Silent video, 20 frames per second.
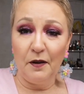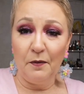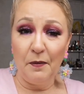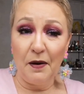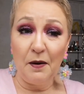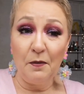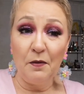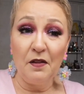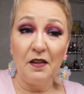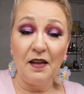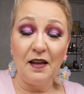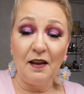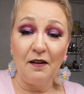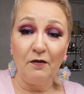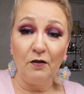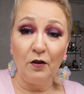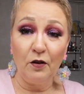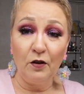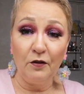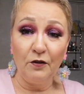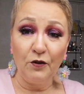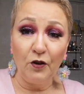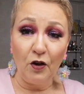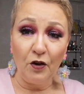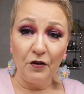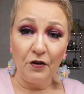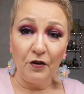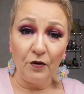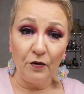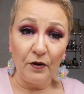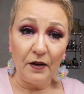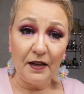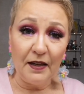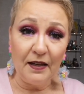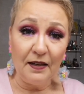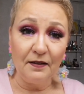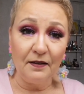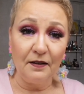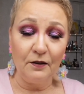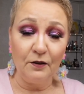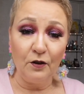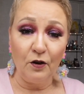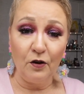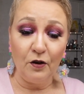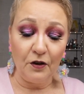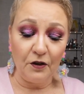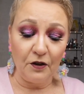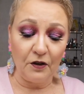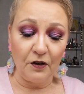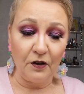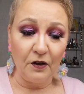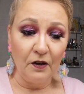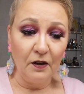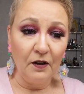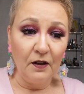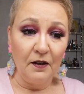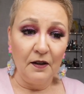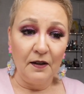but then maybe they have a lot of dark greens and dark